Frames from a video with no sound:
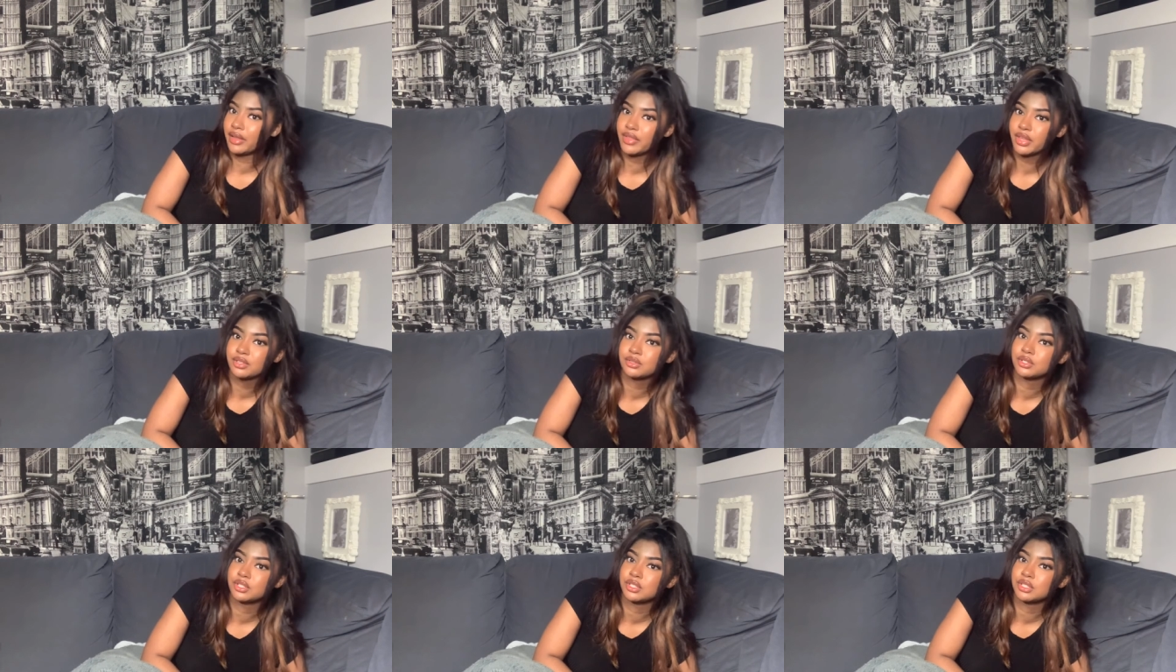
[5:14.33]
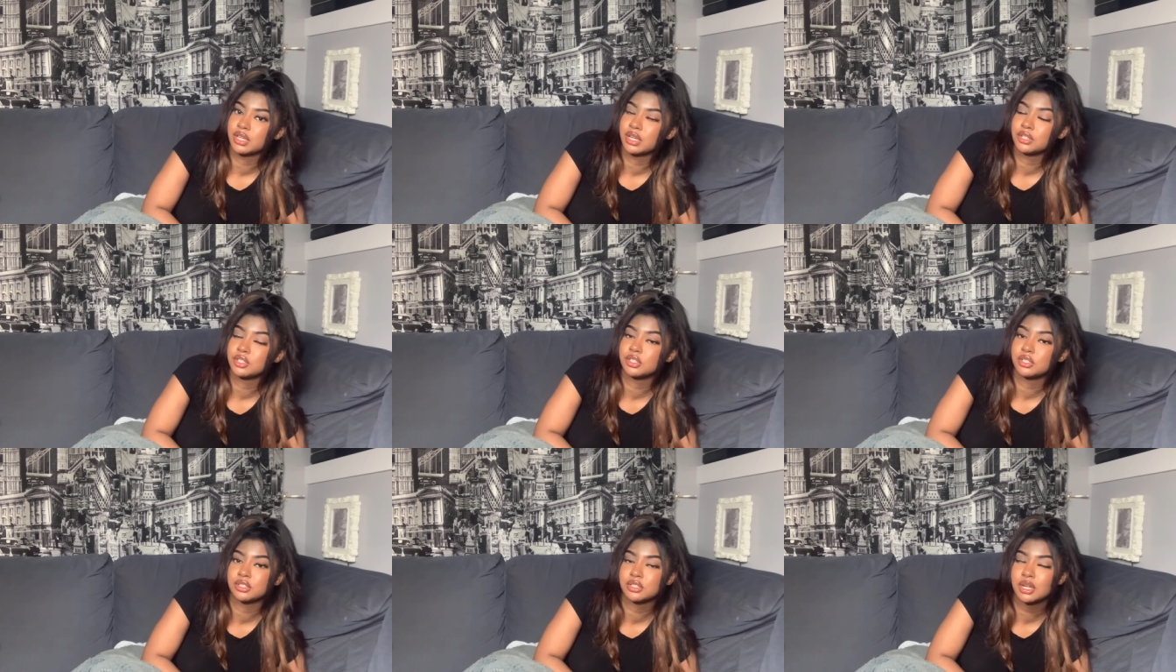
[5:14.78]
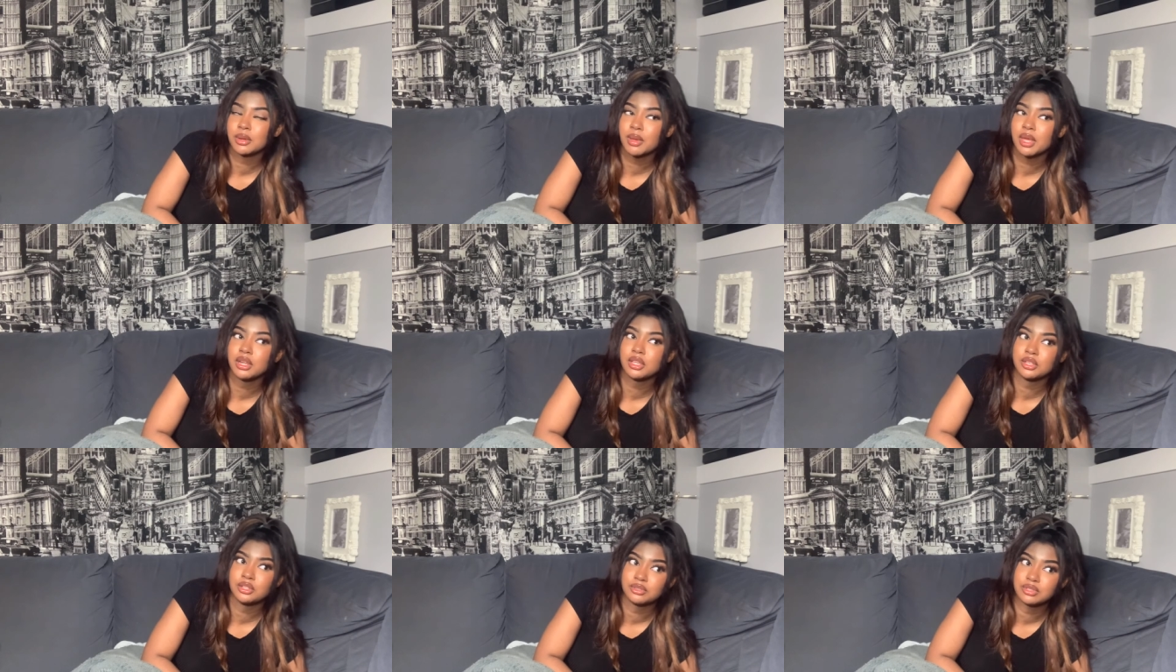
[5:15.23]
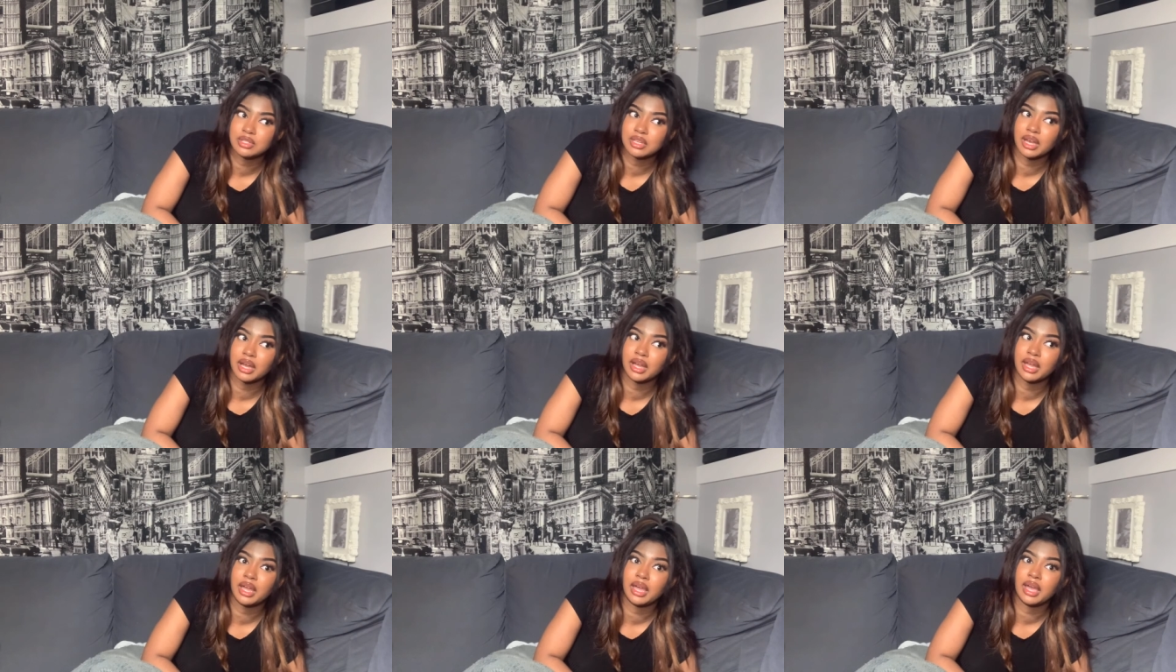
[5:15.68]
That's what she said. She ended up getting a
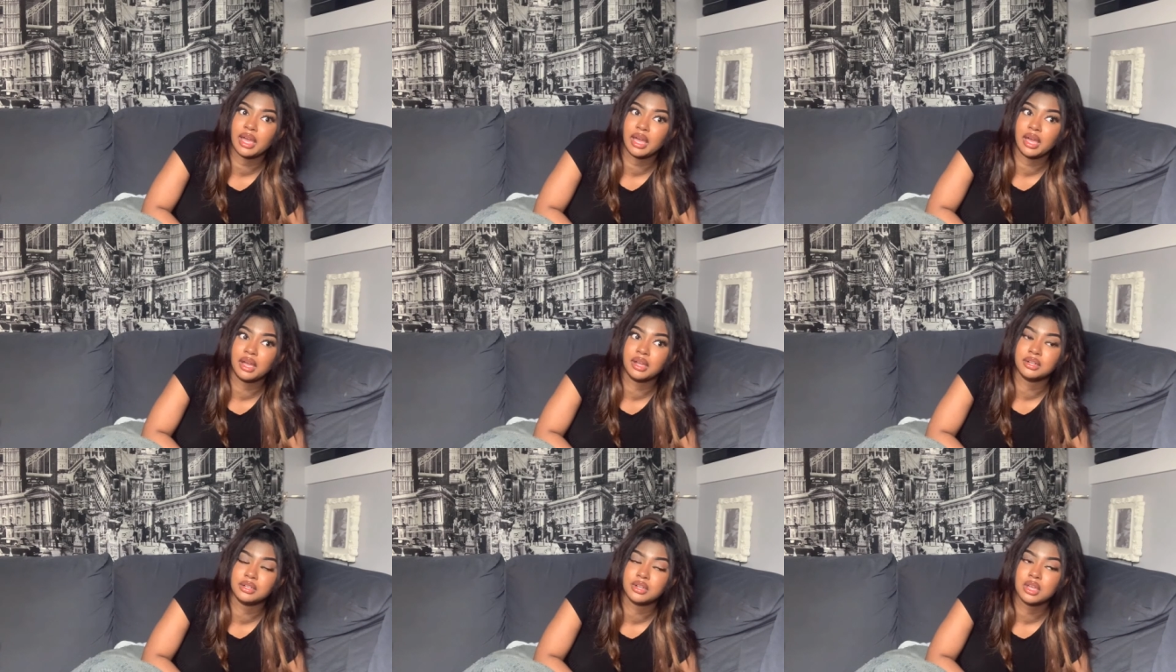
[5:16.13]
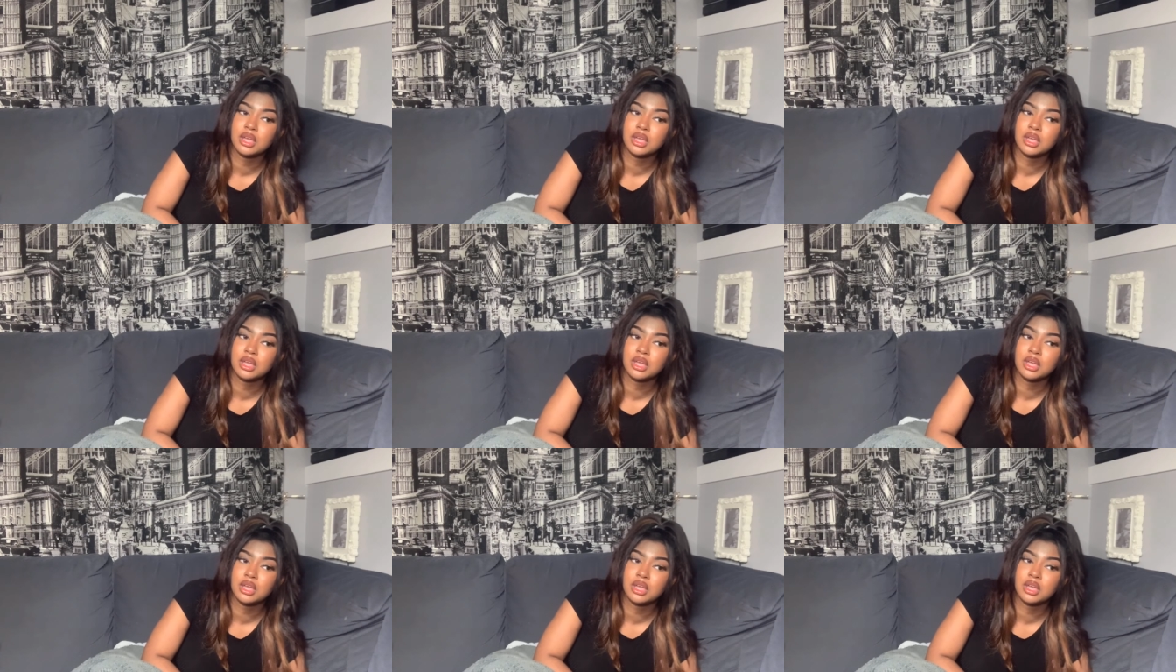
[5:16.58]
UTI, and